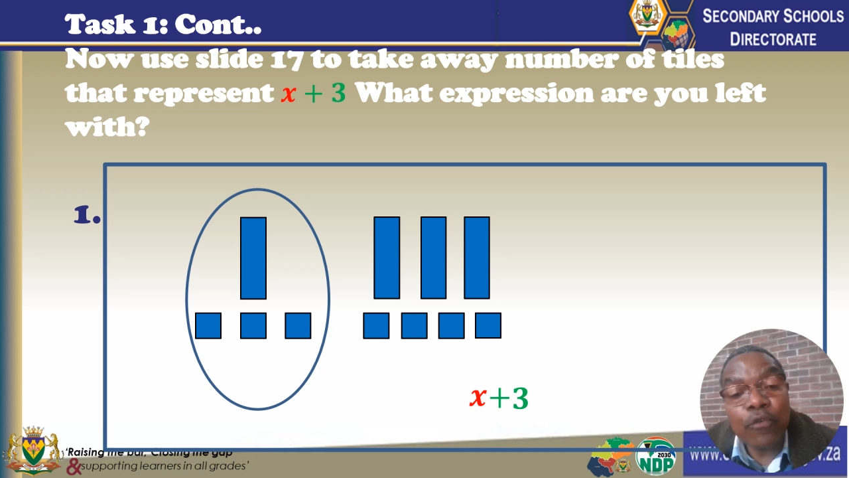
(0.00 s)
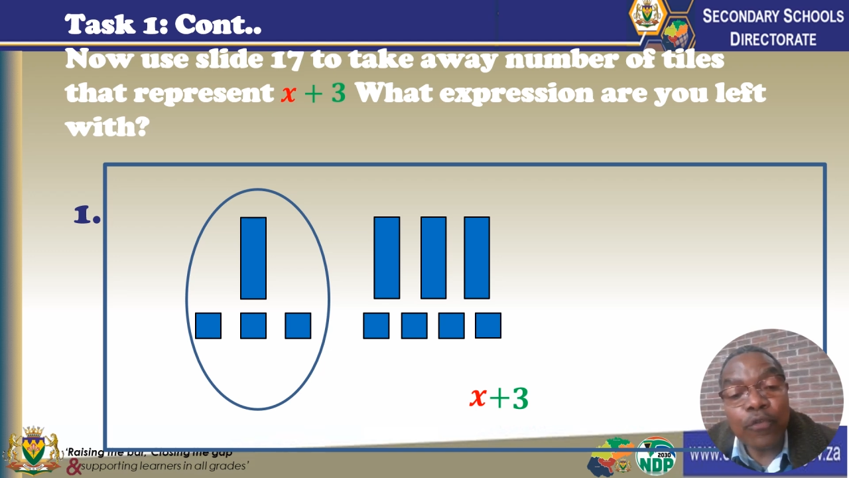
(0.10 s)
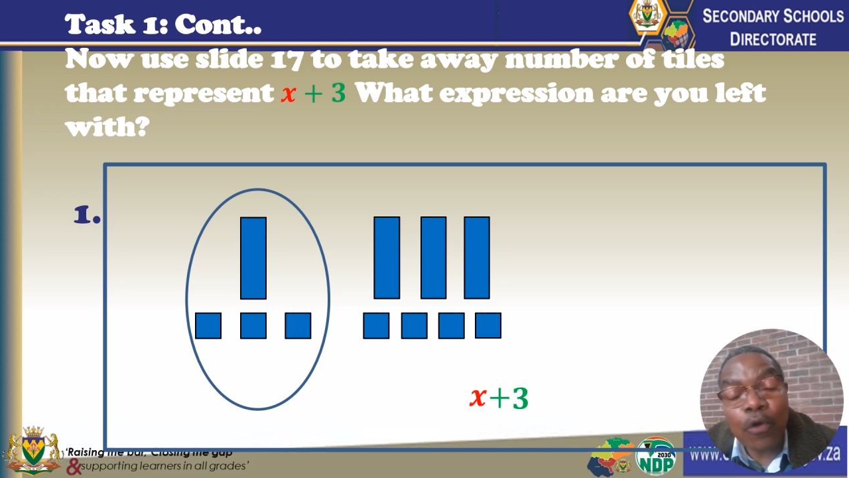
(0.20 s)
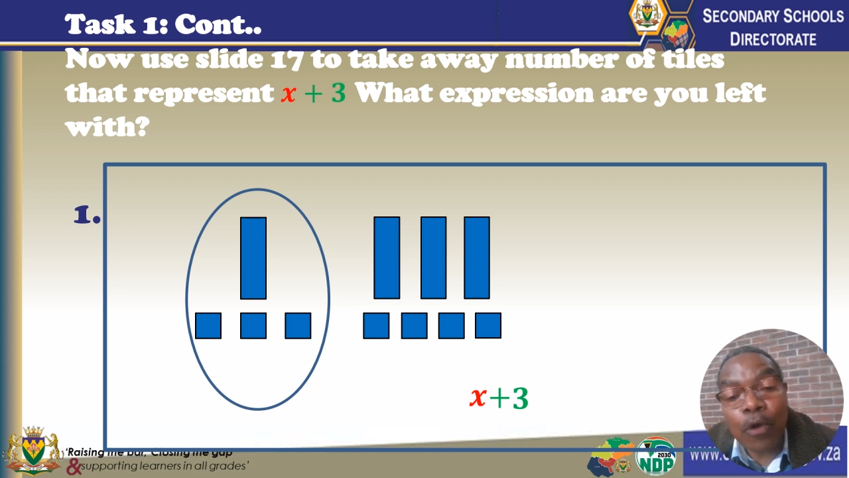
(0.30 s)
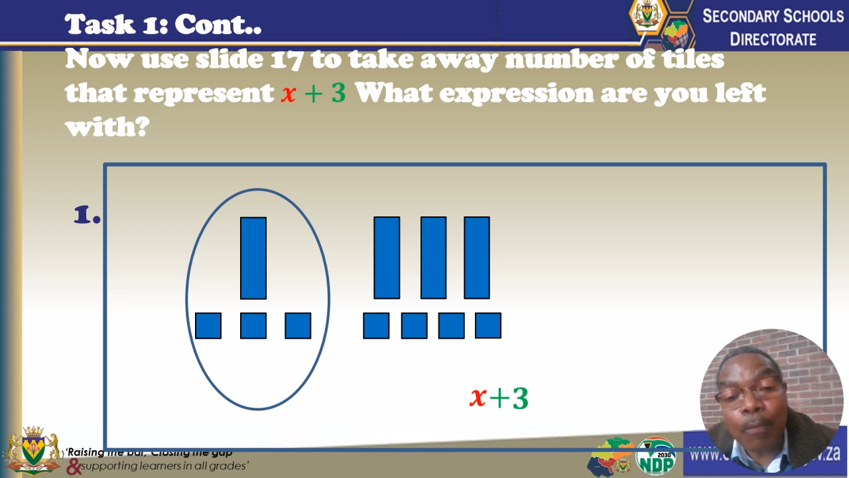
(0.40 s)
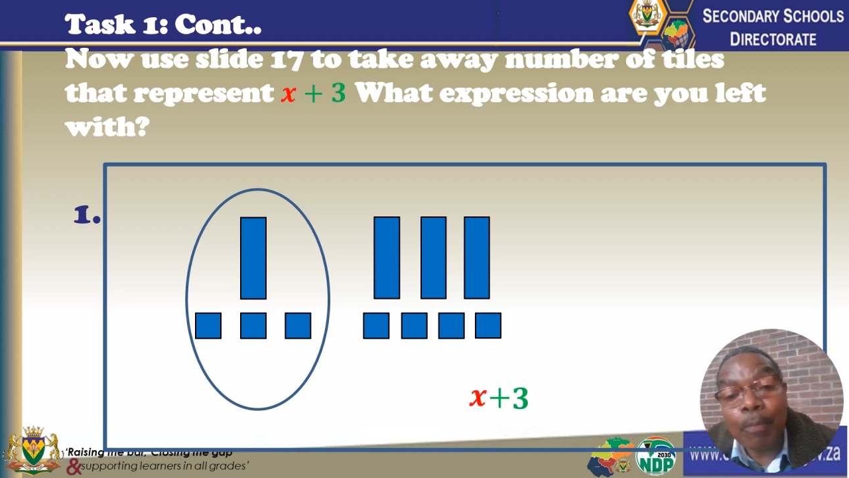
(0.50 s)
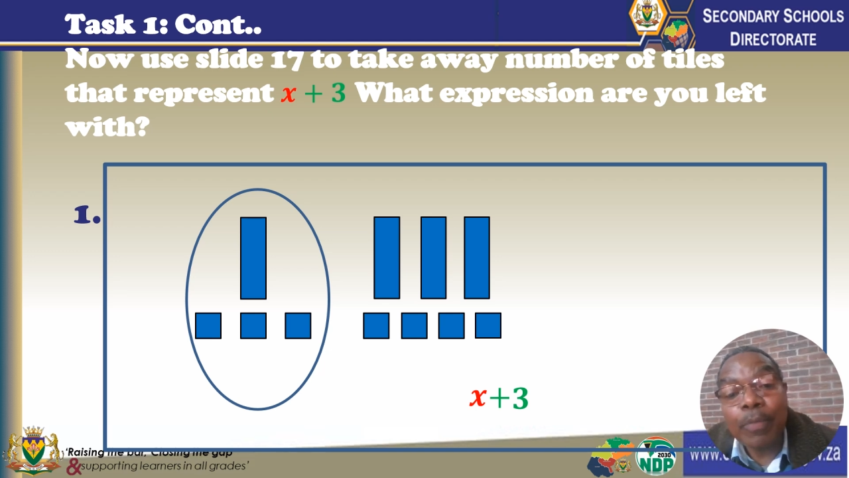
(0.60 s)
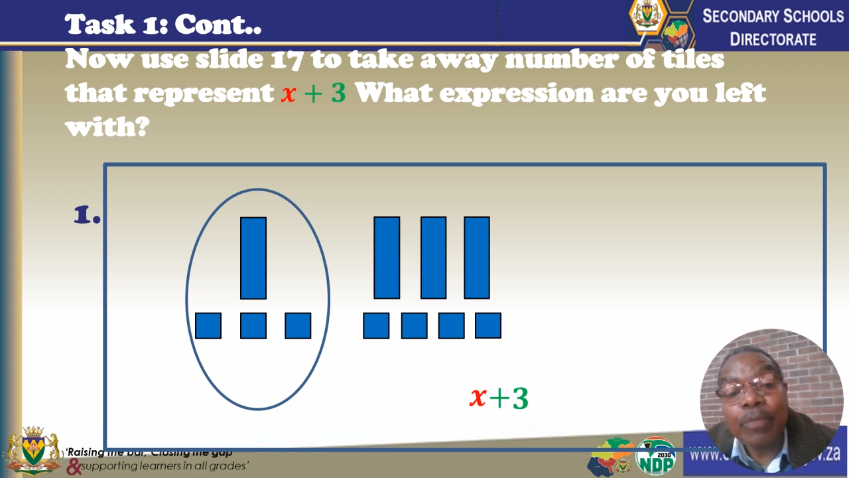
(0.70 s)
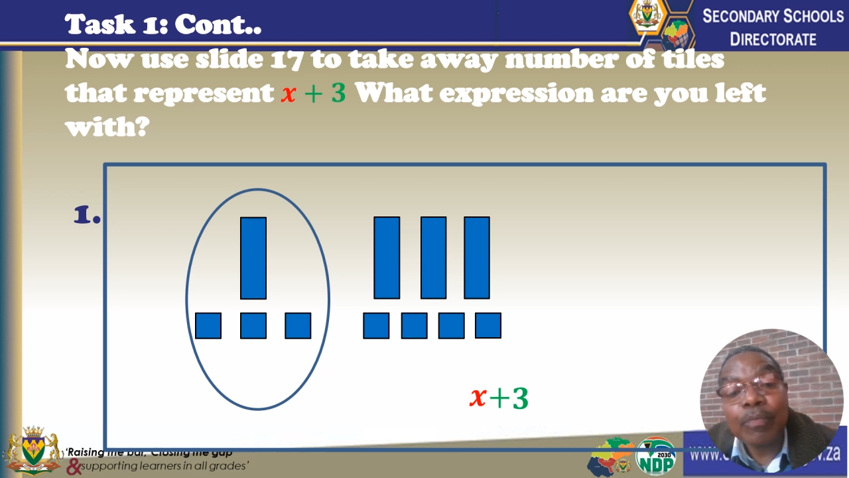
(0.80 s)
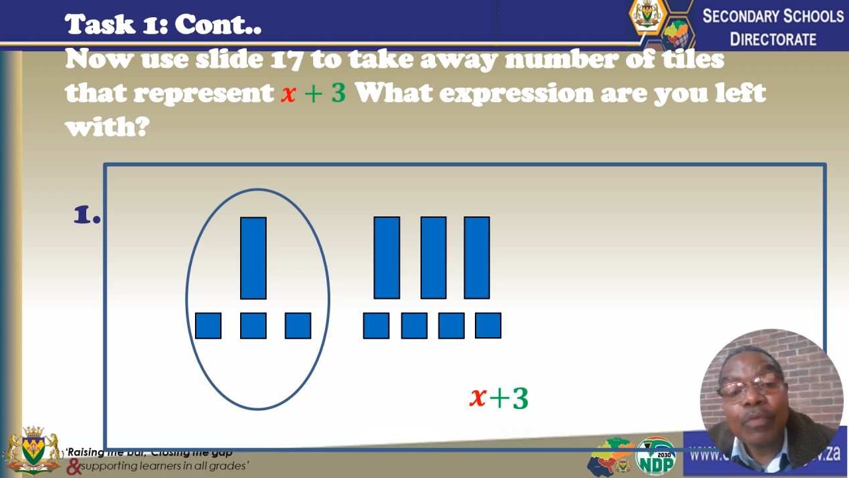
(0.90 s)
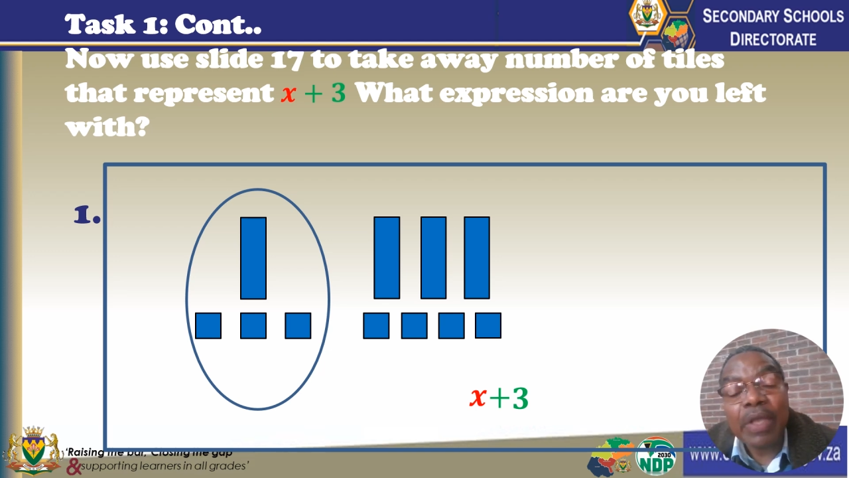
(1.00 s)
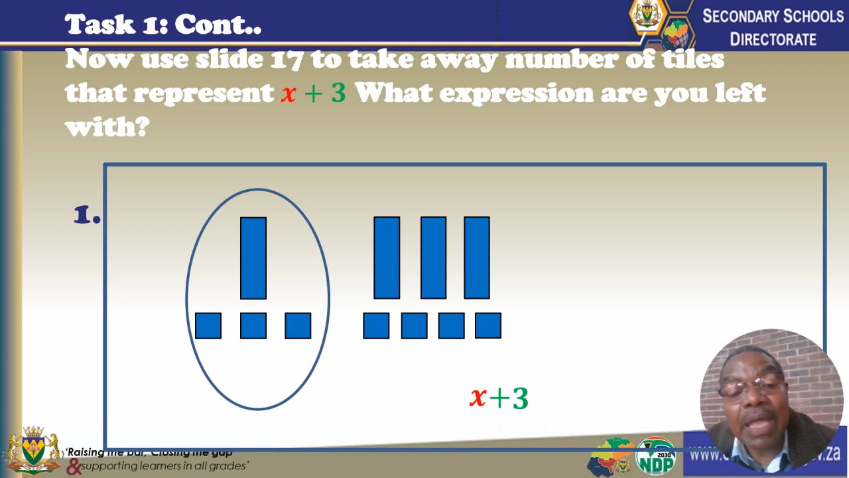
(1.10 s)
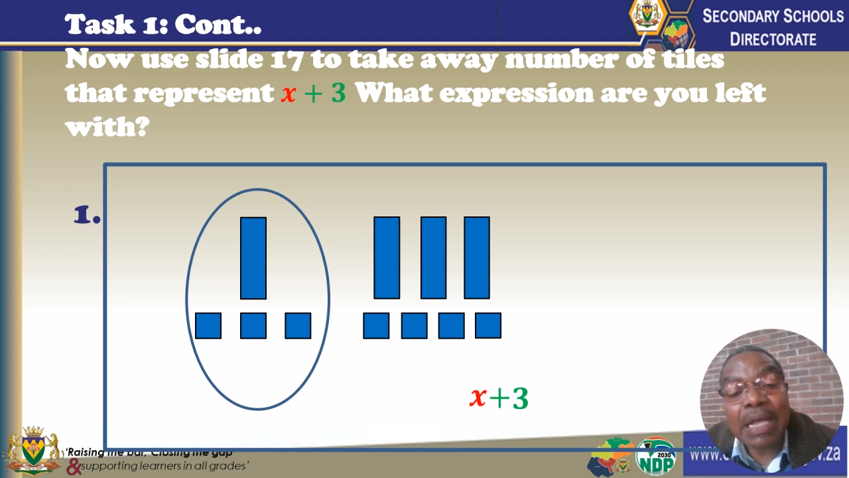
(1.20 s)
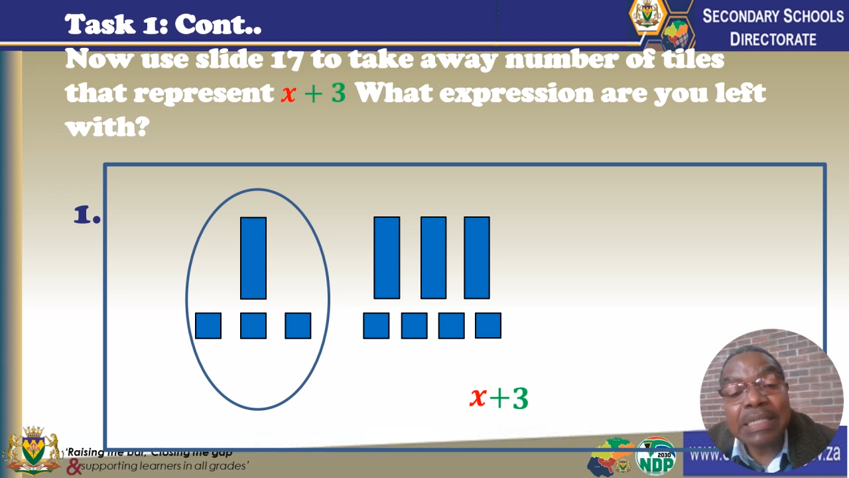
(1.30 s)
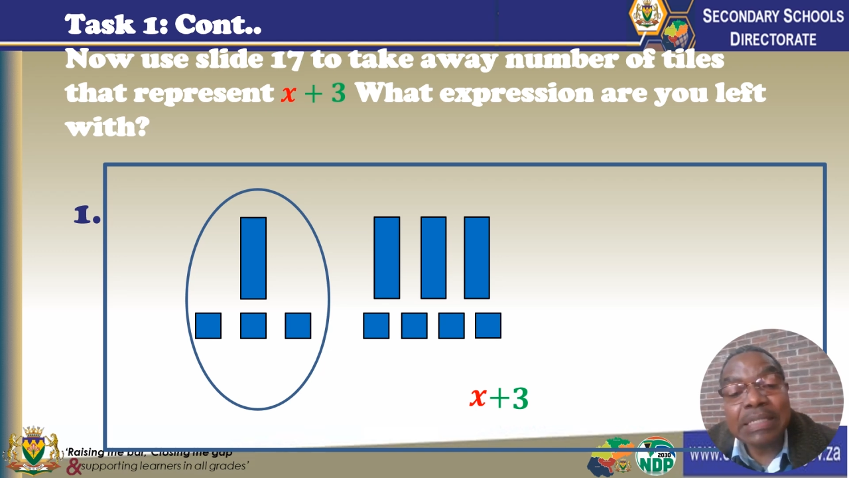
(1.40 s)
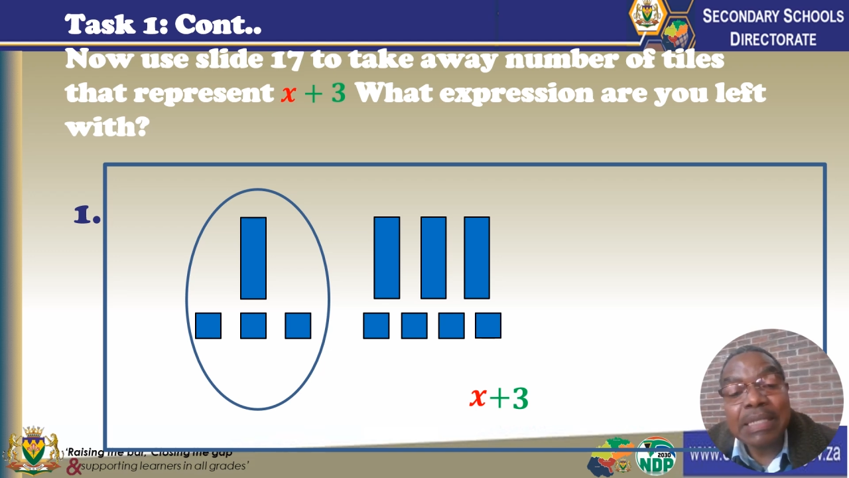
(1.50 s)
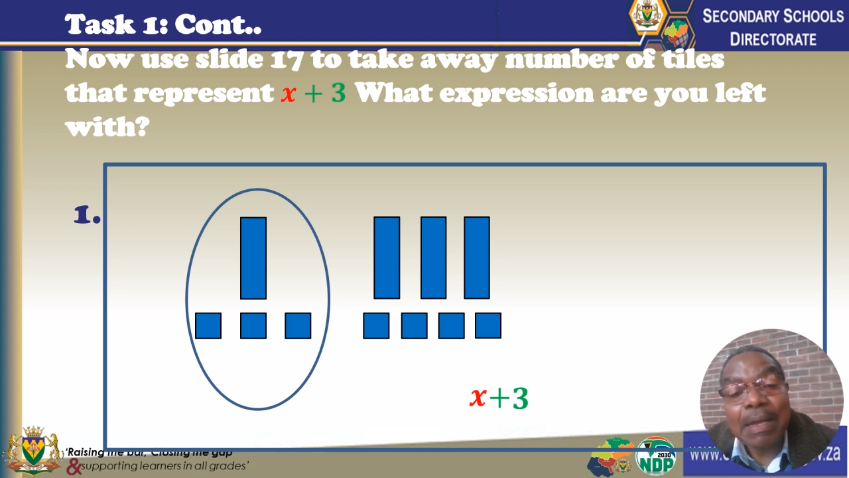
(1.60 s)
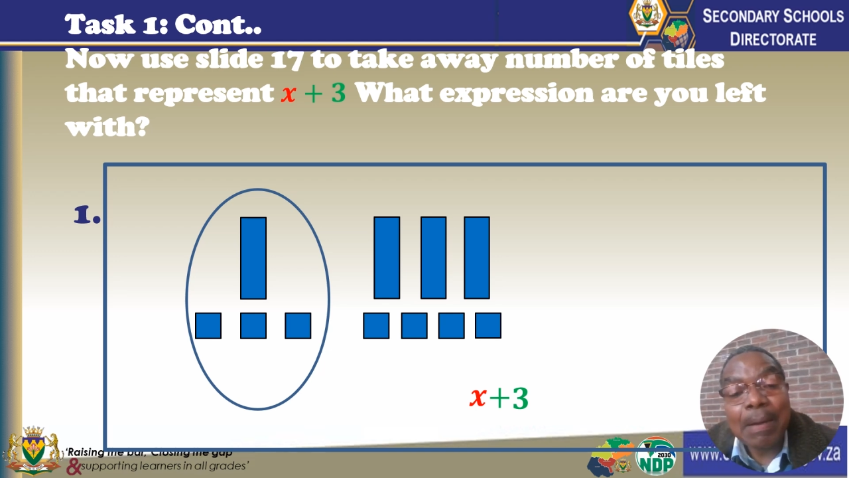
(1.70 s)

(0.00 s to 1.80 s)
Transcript: 4x